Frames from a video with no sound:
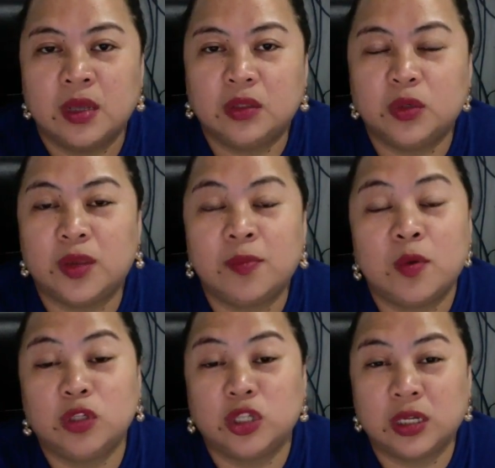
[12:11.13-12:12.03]
do
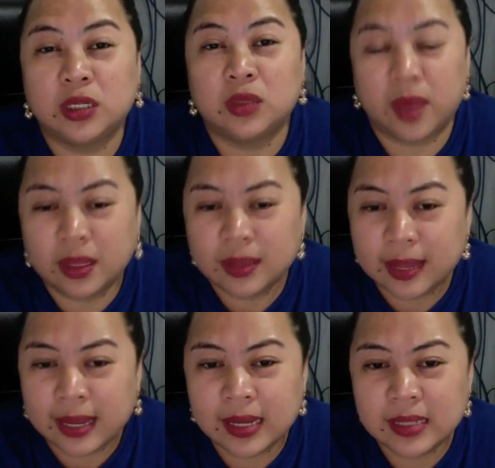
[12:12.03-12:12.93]
emotional
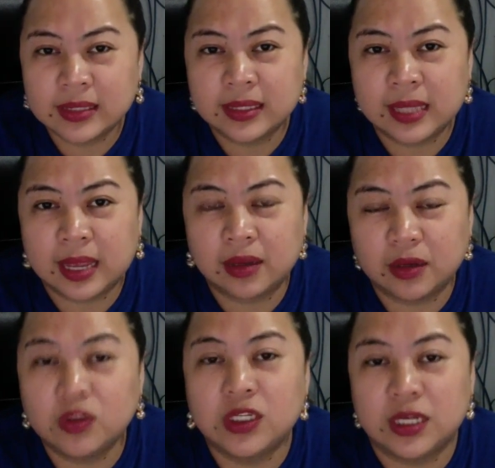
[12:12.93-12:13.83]
wellness, like
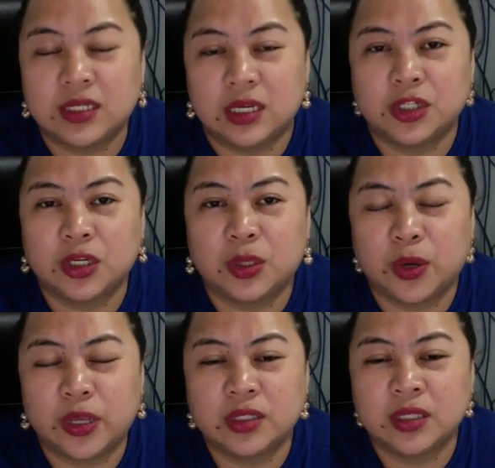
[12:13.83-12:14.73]
using essential
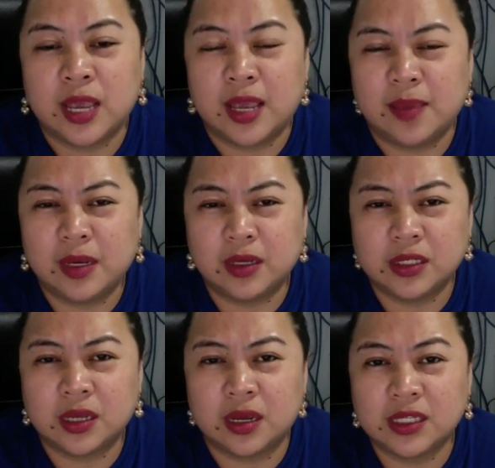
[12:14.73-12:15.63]
oils,
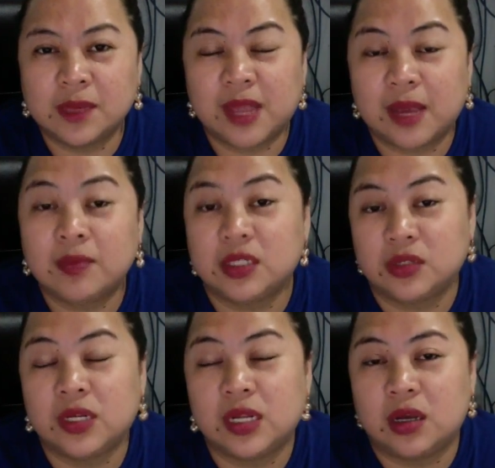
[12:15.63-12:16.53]
because sometimes it's
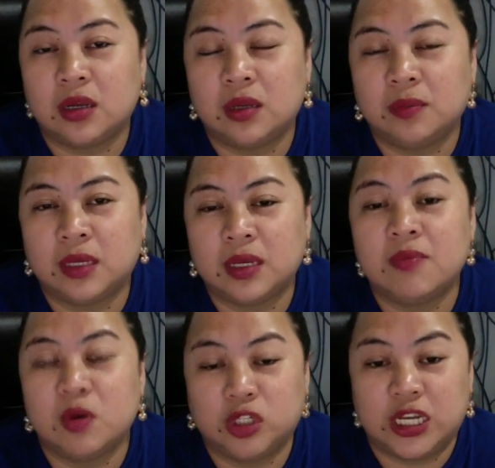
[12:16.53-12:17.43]
really on the
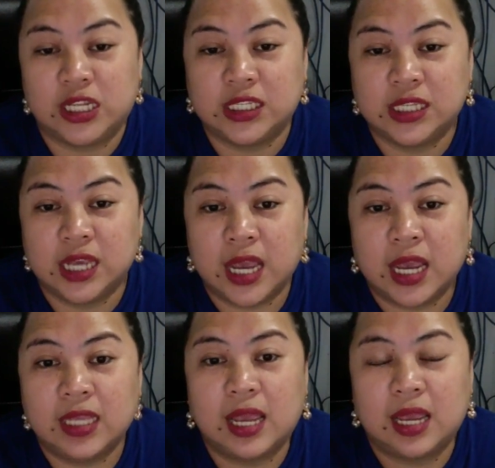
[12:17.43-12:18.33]
emotions
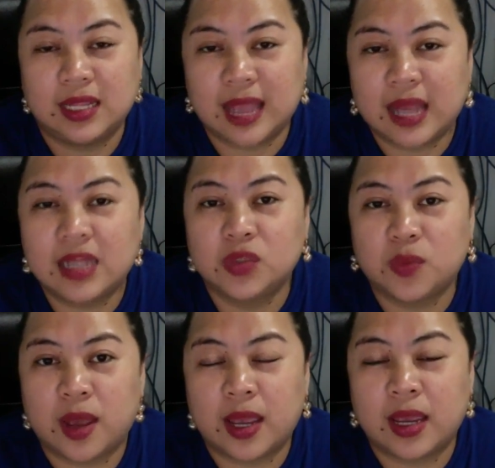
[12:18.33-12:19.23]
that is
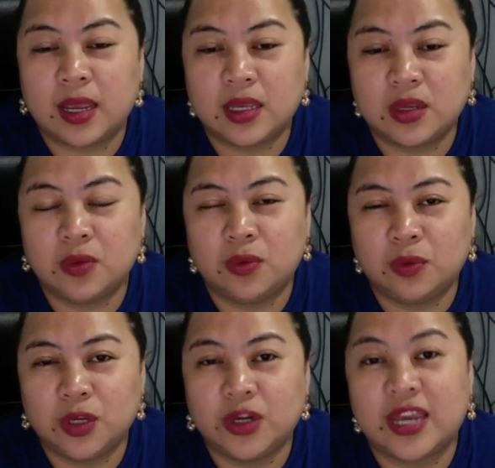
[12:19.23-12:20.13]
why
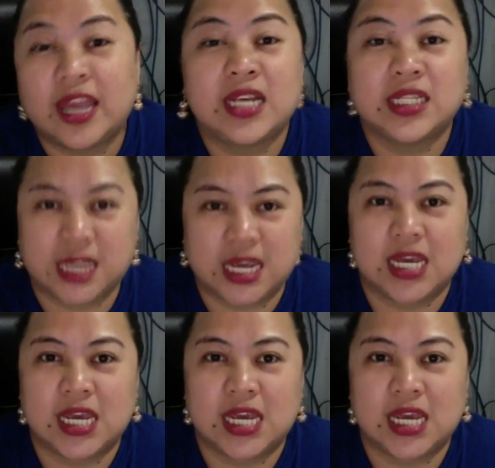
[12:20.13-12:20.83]
you're getting sick.